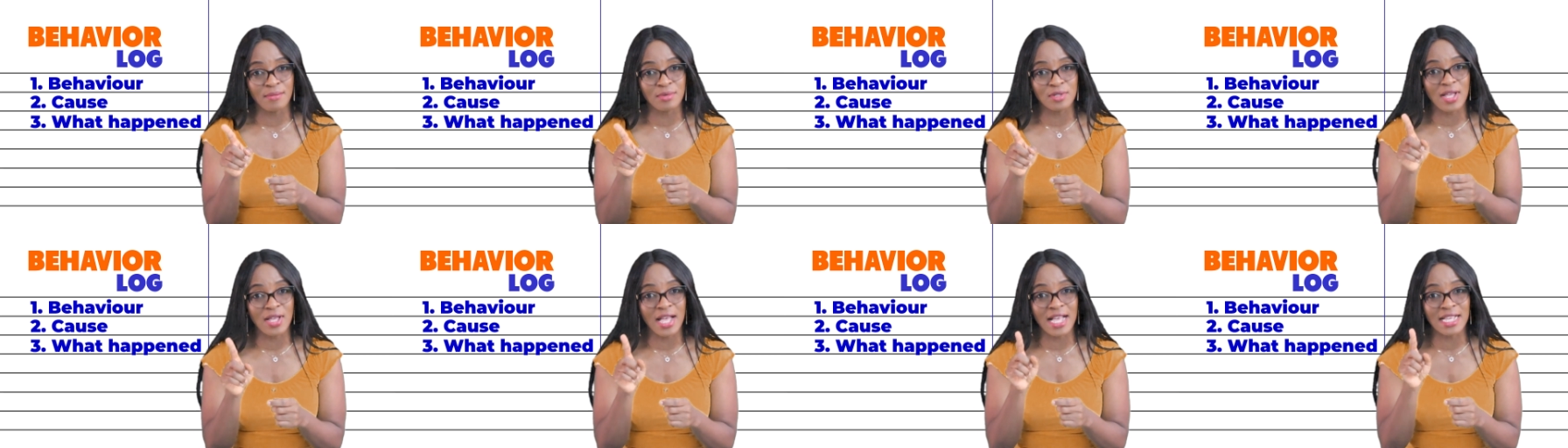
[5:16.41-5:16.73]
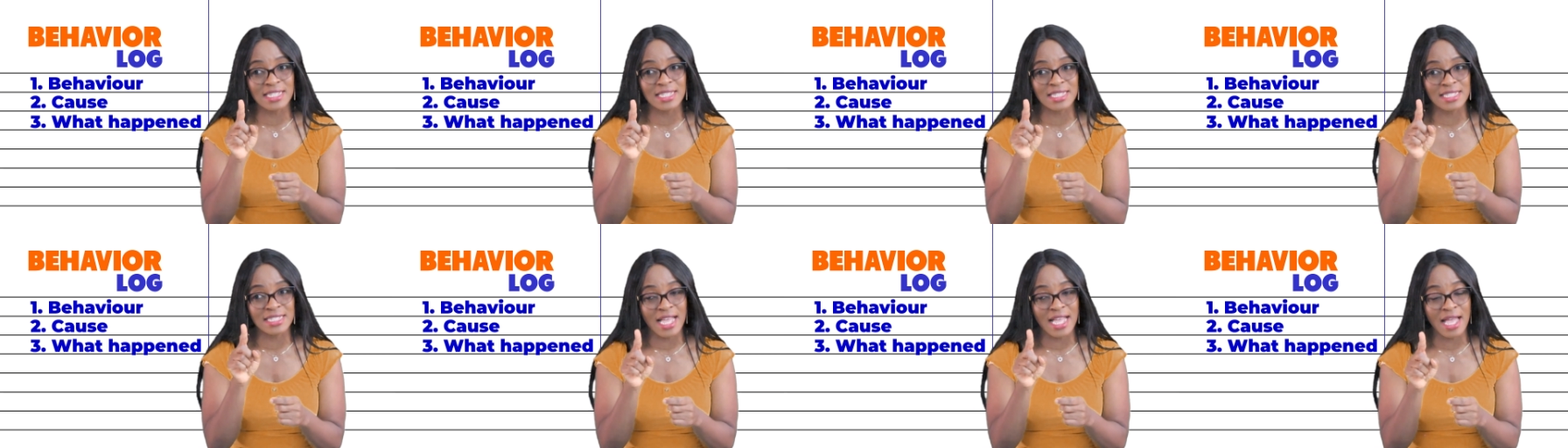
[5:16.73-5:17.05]
So
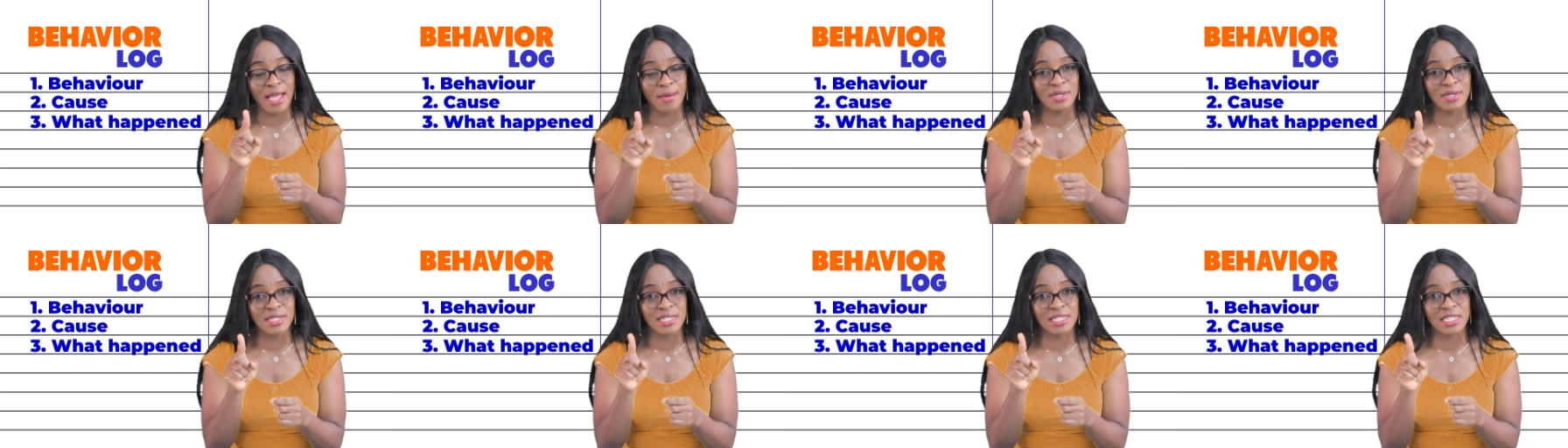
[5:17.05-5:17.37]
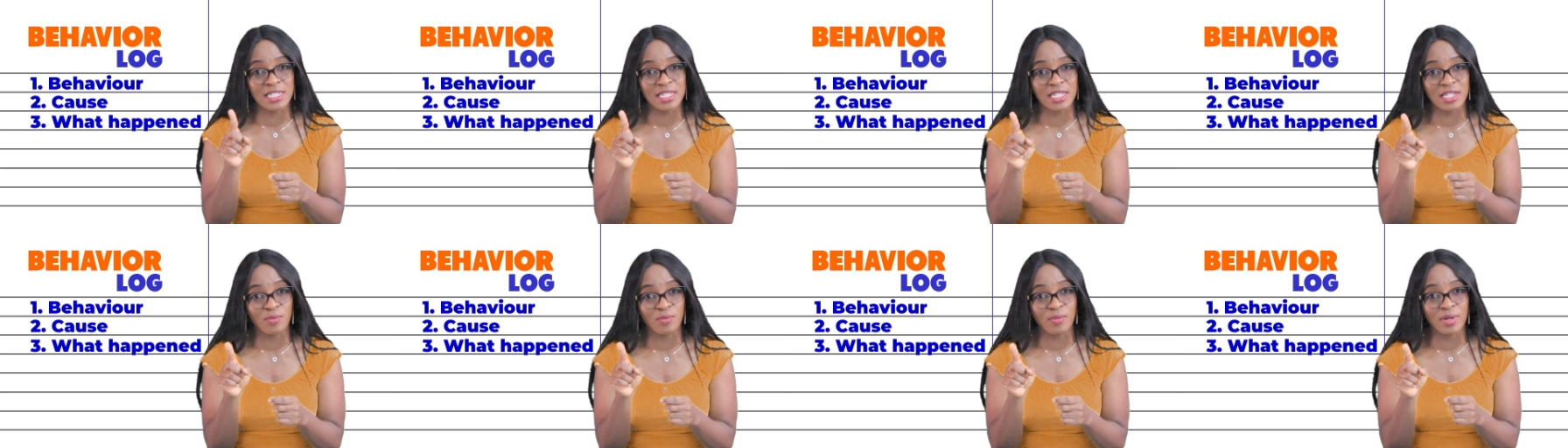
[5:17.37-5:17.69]
as the time is
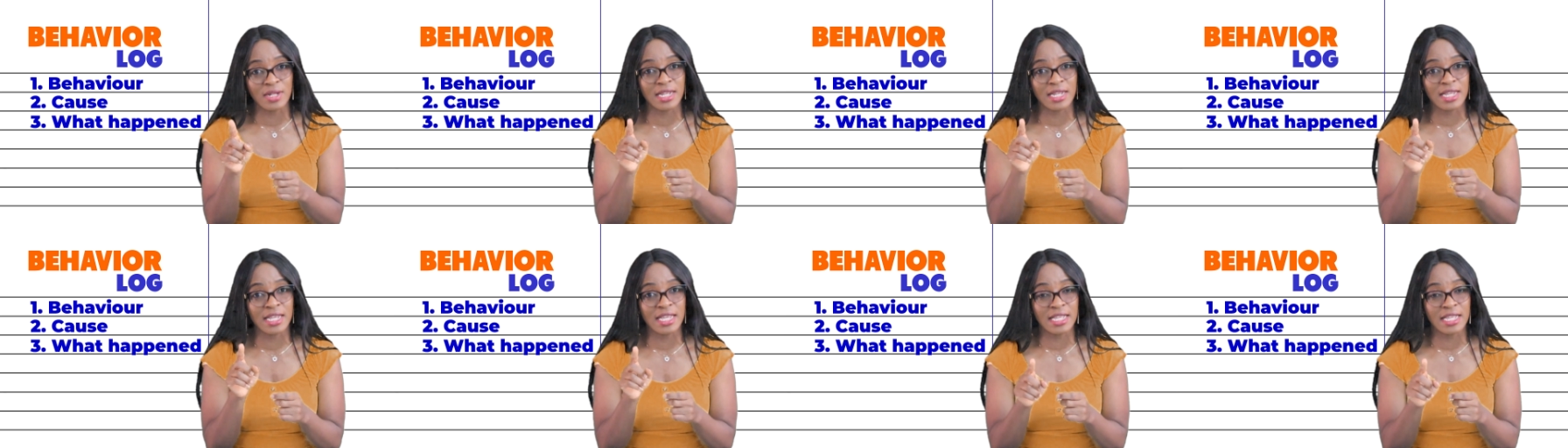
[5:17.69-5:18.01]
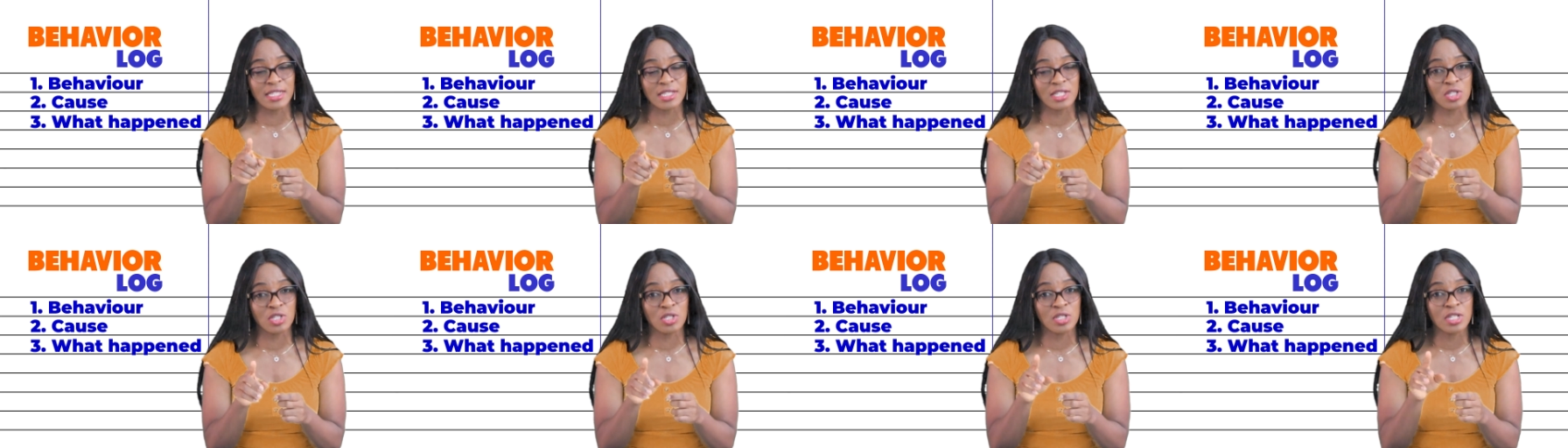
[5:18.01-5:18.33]
ticking, when it
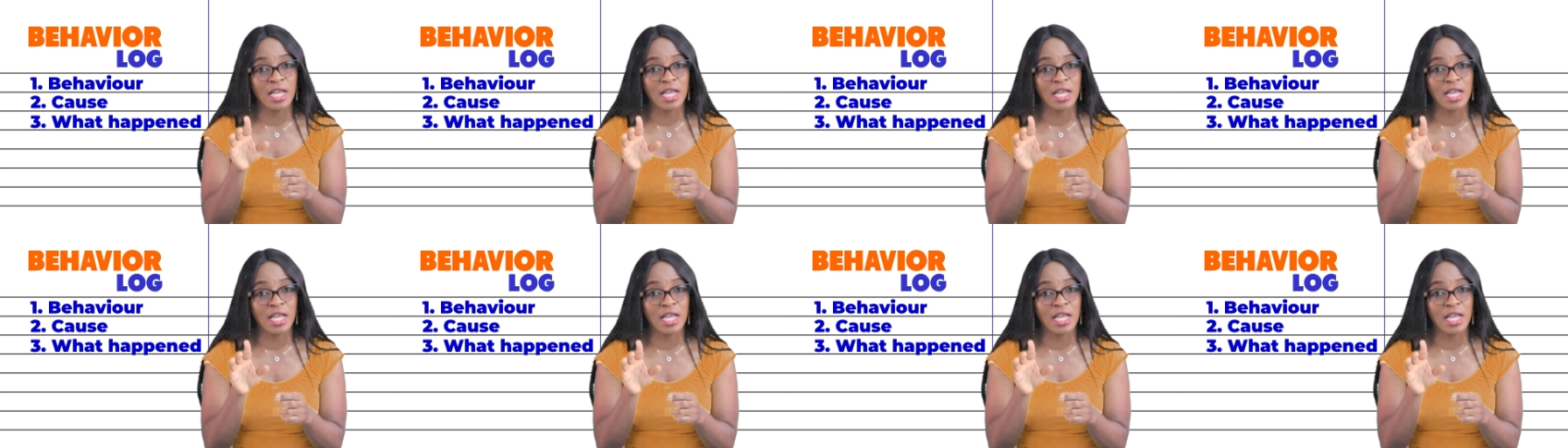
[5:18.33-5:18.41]
gets